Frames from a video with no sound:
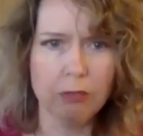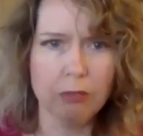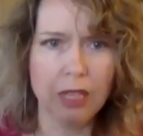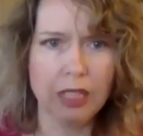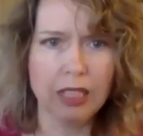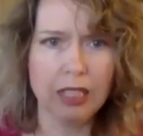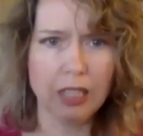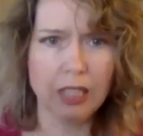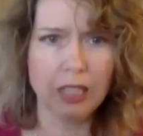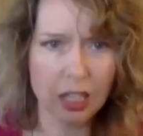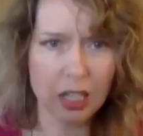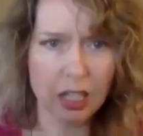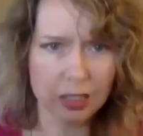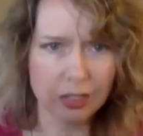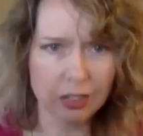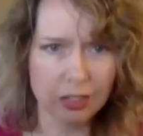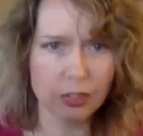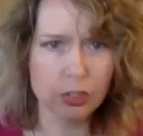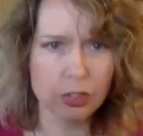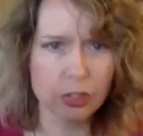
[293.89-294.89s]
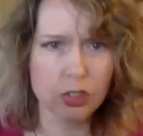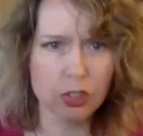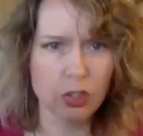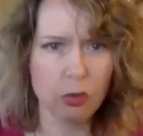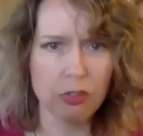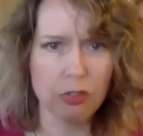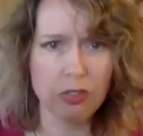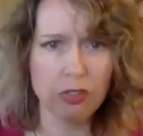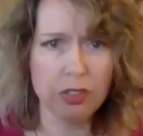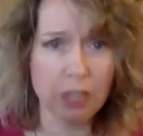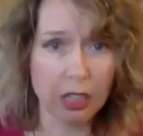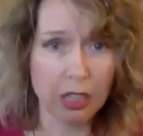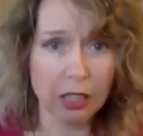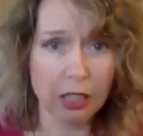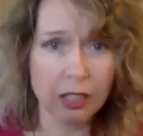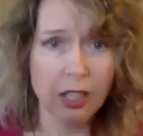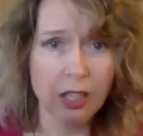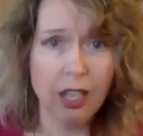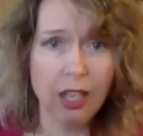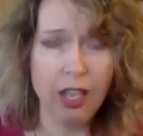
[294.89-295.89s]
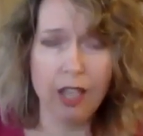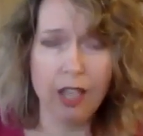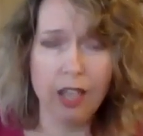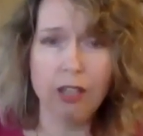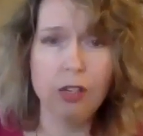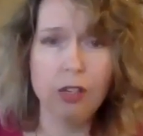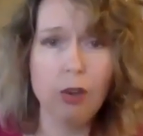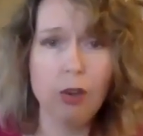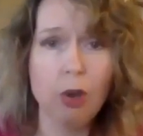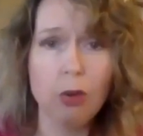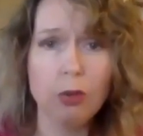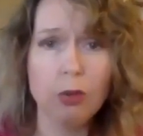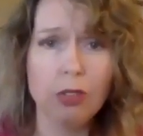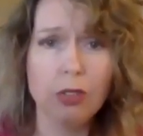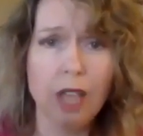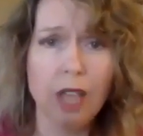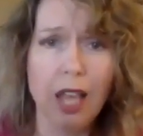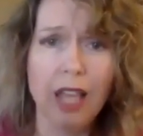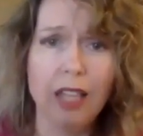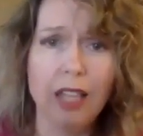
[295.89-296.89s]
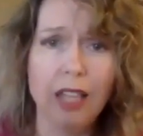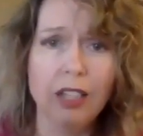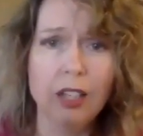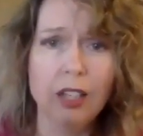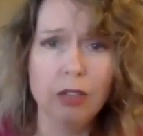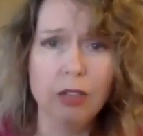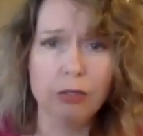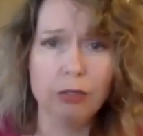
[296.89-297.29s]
My God, they're so thick and no line.